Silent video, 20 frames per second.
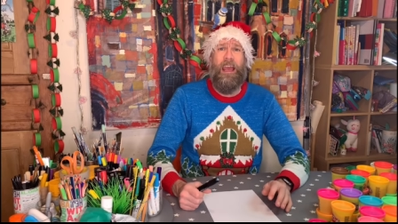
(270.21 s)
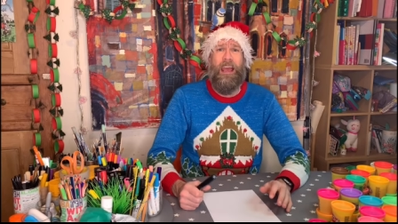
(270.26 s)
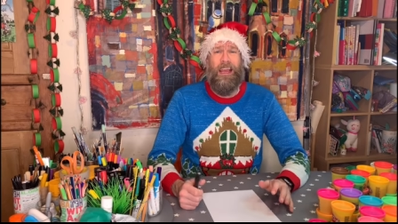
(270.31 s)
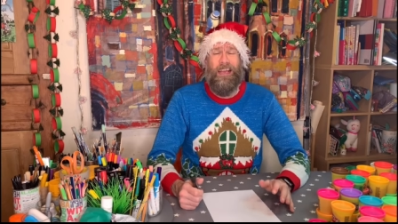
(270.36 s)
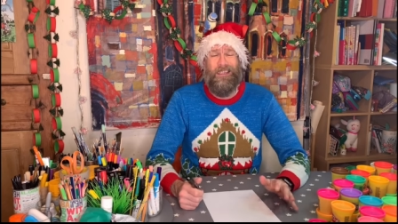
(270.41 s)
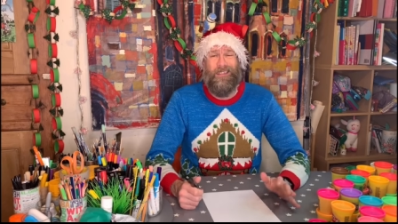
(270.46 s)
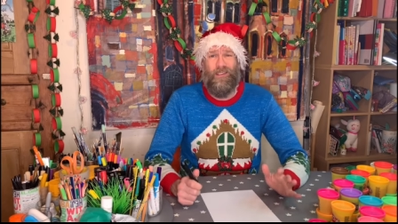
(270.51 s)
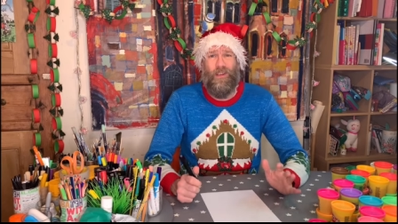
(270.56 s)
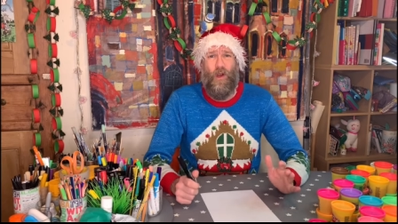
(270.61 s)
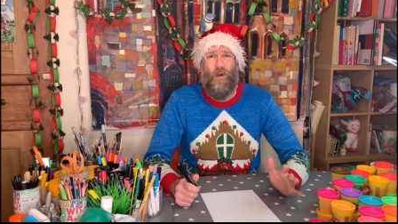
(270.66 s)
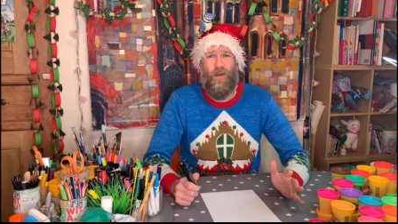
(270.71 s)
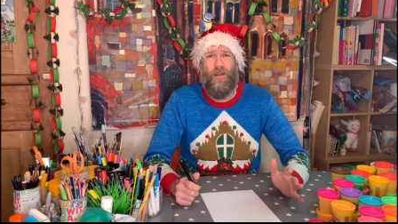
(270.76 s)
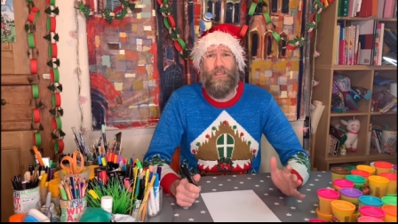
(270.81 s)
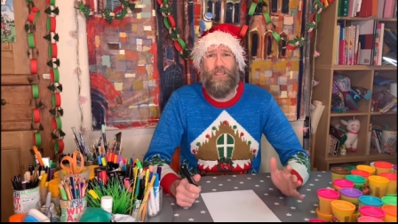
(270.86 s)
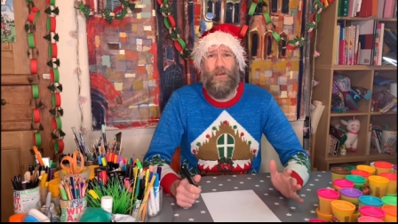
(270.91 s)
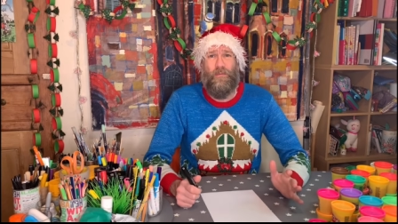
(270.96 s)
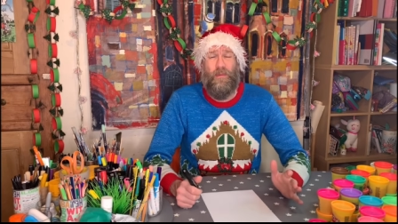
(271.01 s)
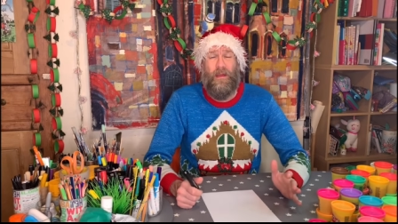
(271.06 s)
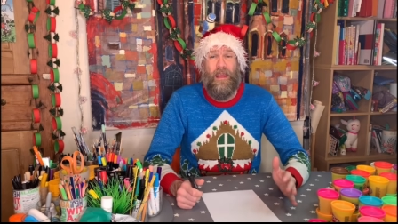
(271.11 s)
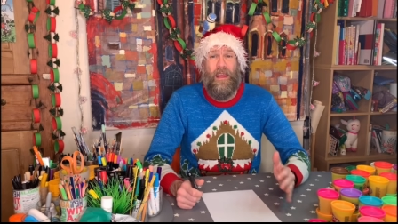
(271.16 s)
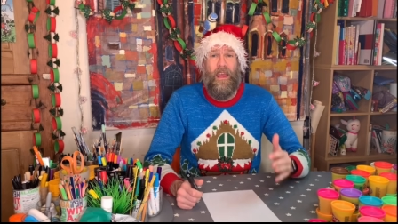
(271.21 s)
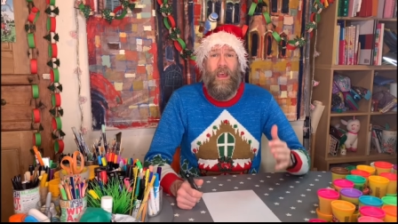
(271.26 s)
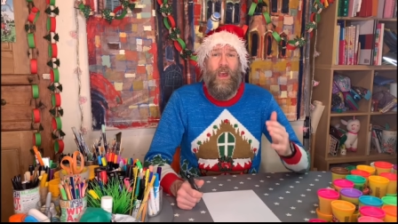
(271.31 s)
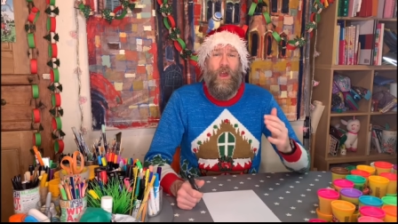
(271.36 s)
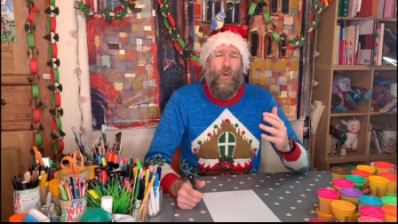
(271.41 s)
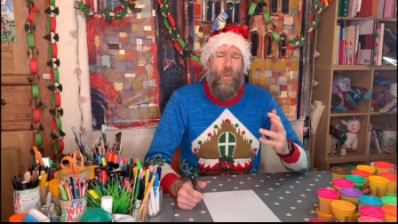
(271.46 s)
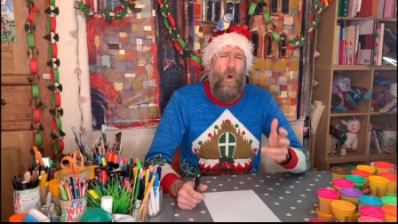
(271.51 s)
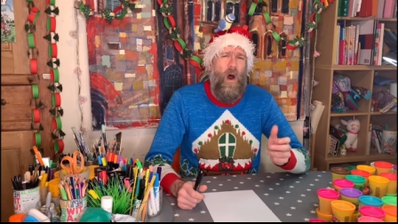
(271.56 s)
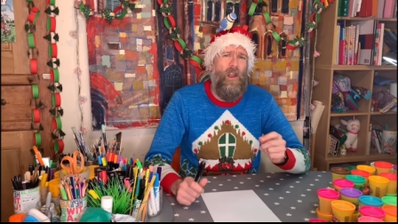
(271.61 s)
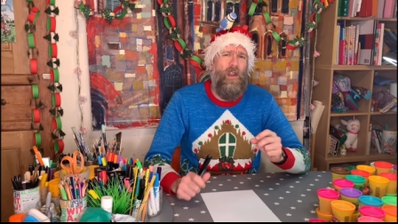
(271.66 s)
It's going to be
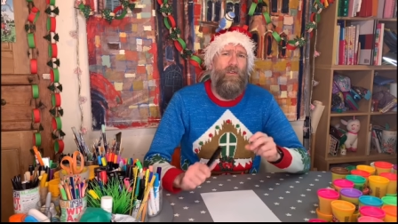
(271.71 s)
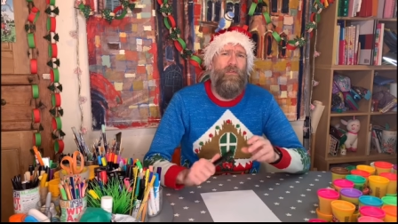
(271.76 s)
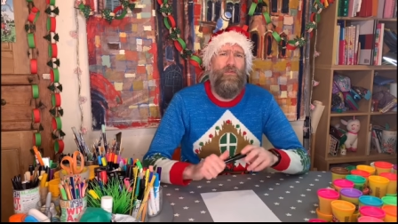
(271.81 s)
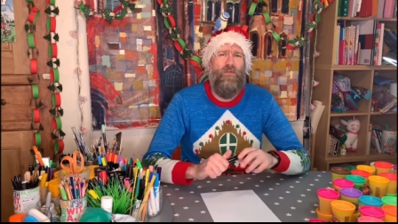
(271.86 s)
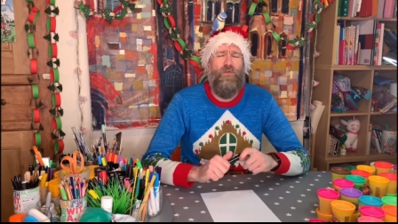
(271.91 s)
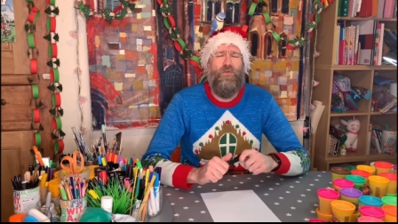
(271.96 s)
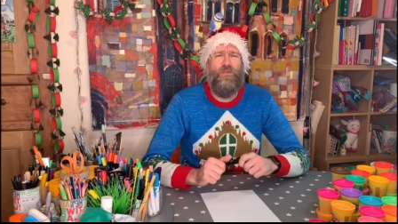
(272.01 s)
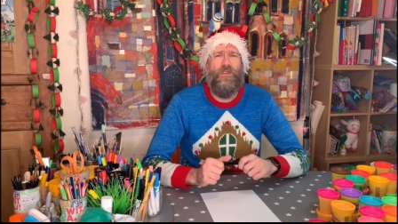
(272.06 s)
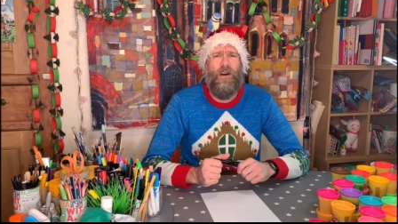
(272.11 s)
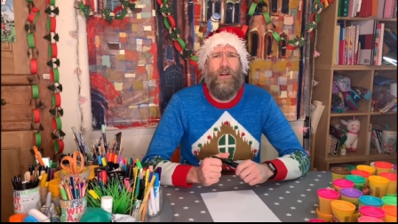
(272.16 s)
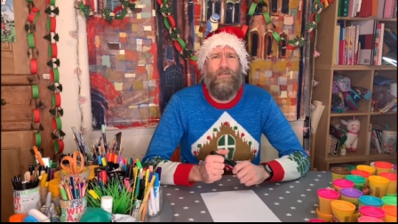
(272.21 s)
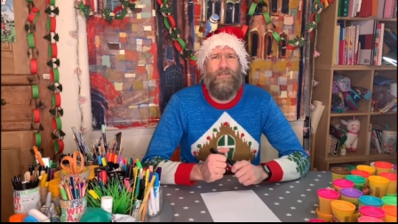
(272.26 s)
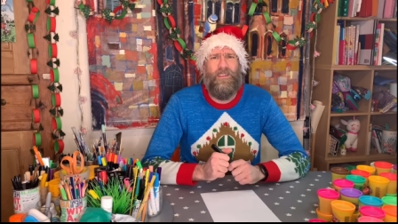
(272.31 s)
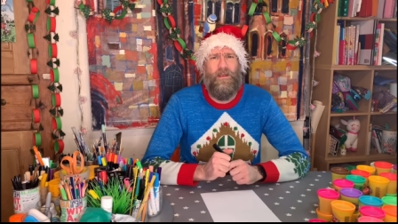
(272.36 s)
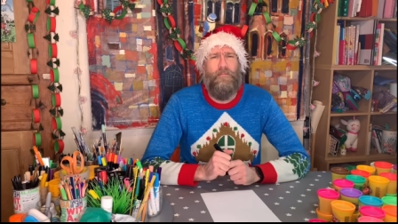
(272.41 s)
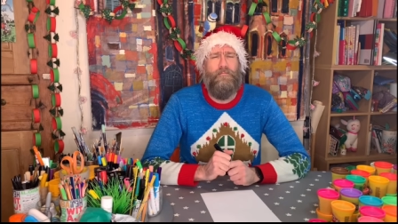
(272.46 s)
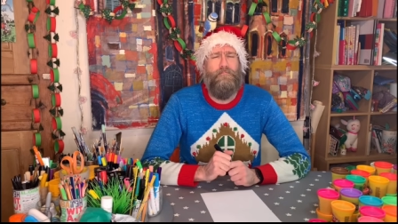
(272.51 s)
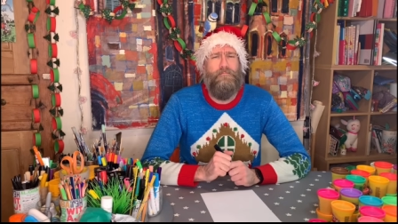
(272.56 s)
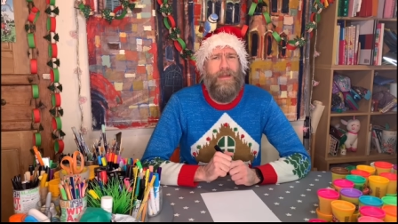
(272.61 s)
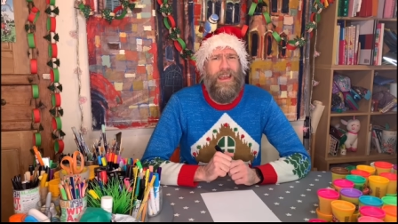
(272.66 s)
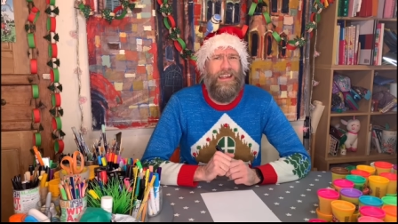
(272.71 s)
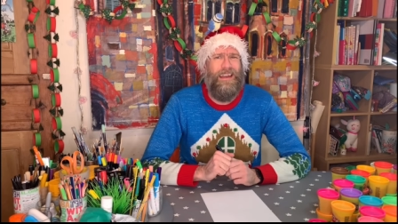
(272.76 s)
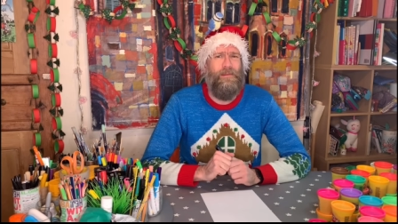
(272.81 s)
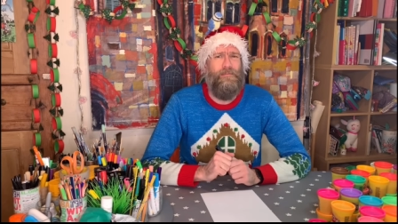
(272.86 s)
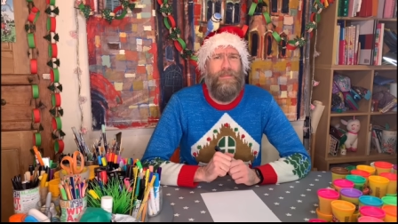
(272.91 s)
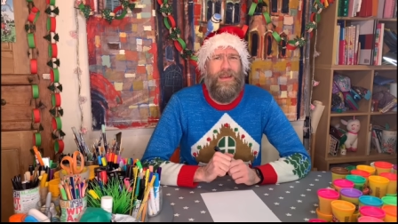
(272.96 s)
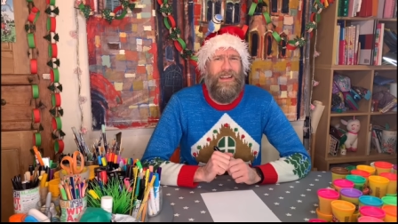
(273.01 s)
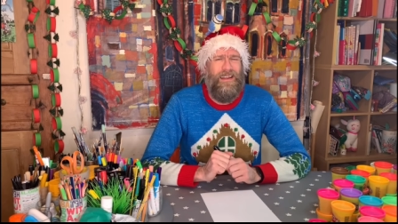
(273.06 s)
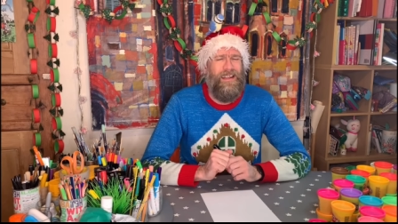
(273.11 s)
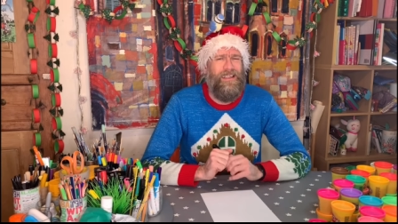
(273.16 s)
one of Rudolph's many,
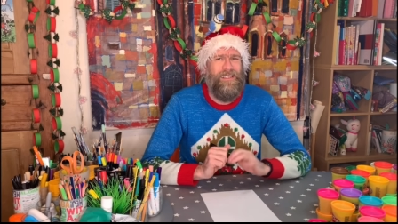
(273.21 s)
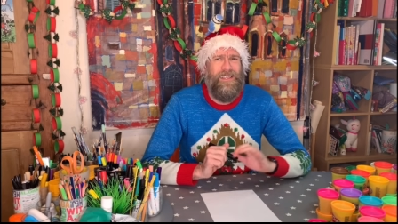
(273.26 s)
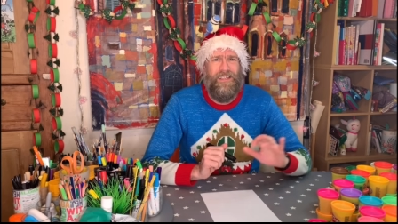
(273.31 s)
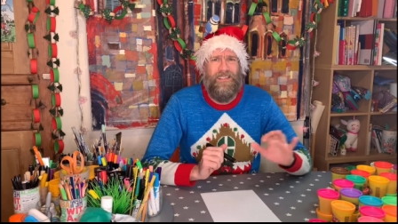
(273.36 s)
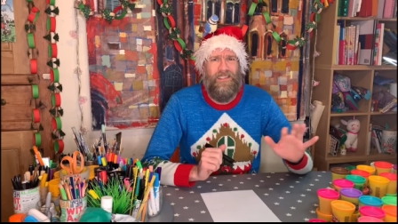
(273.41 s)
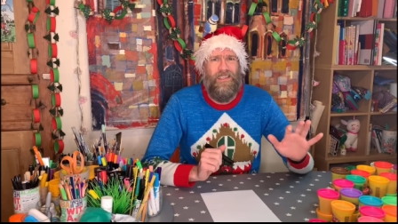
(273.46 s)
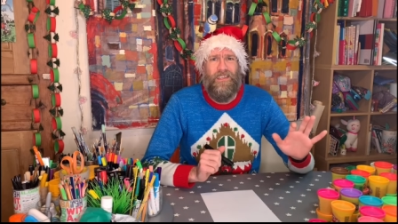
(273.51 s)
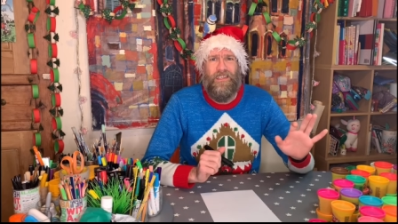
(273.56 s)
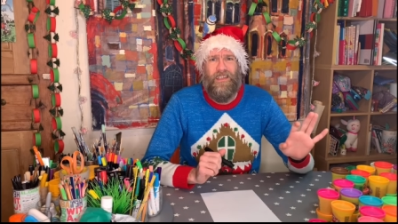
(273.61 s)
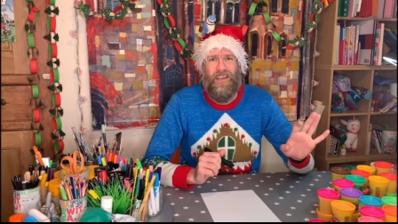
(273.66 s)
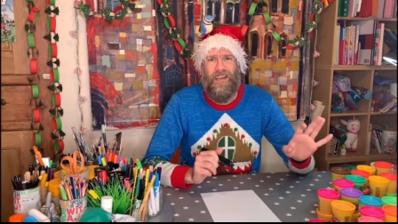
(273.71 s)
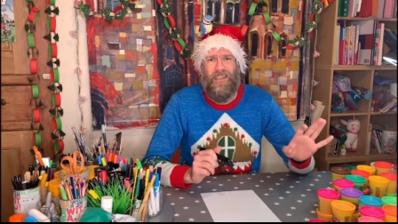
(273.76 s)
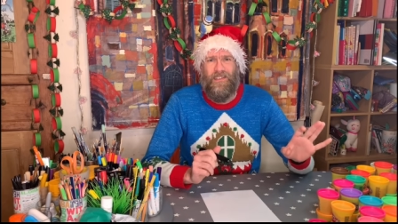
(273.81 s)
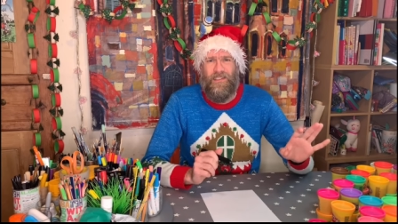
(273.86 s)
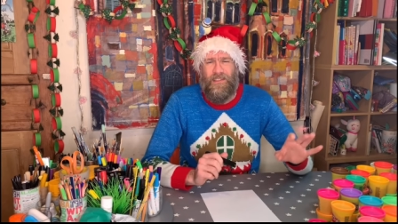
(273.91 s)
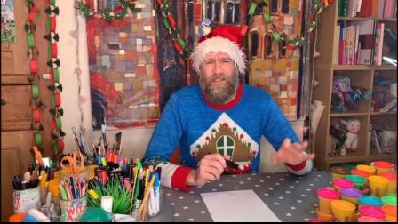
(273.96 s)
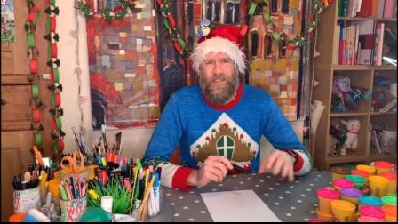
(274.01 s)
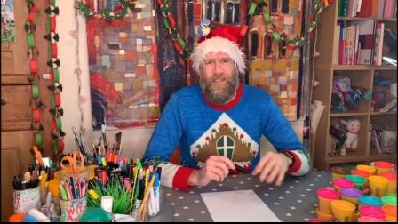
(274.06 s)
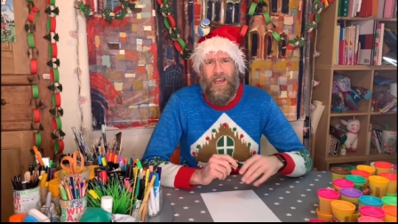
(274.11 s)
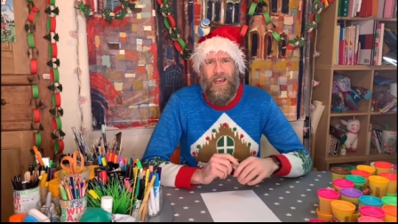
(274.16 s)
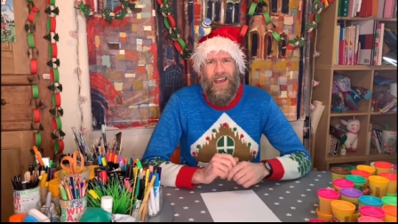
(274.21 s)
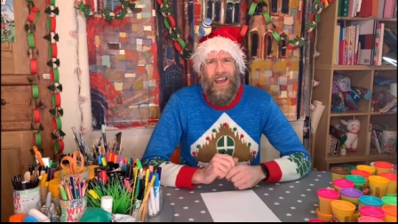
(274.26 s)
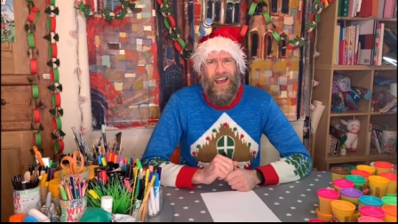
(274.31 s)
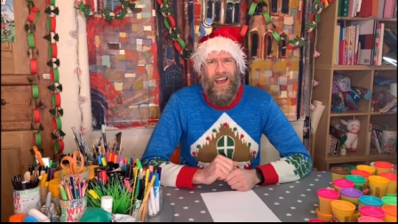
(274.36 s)
many distant cousins.